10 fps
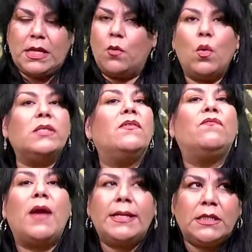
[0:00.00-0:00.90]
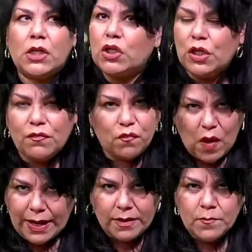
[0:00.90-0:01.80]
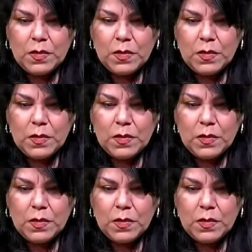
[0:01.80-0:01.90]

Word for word: I wasn't fighting the good fight.